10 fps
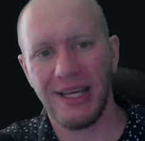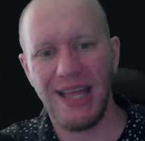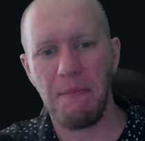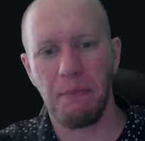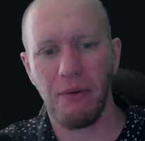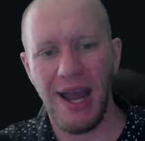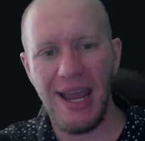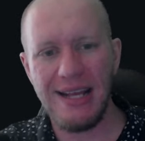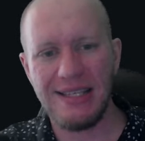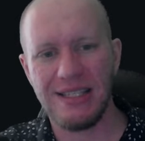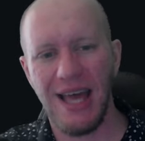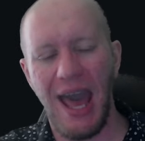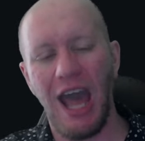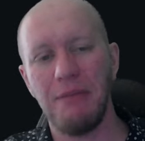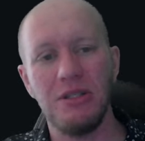Like that braids is
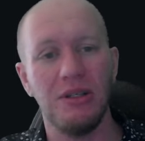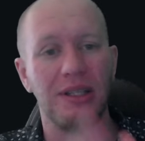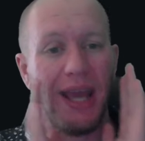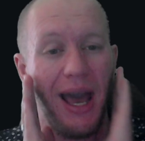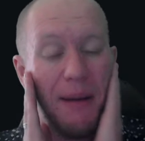absolutely